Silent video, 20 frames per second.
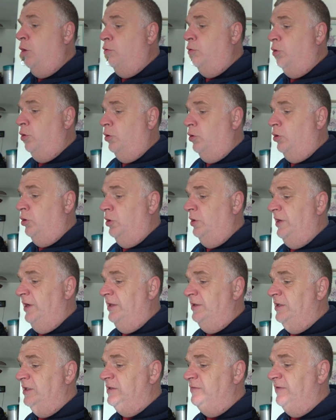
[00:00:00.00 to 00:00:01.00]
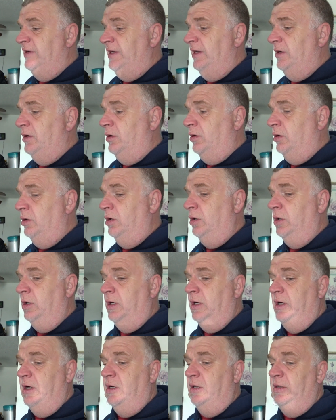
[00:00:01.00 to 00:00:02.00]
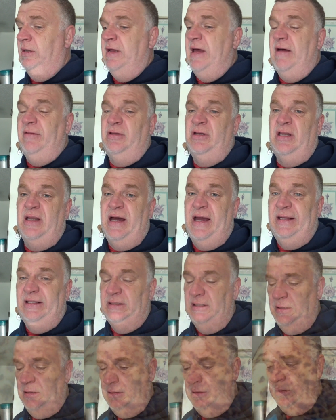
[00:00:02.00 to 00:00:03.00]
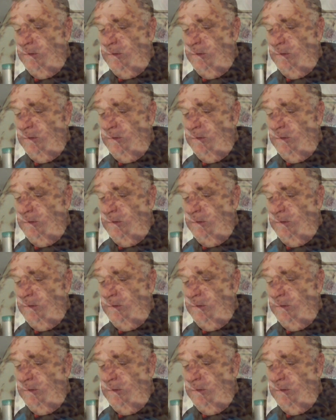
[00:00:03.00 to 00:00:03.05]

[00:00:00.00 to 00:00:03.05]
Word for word: we'll end this video tonight.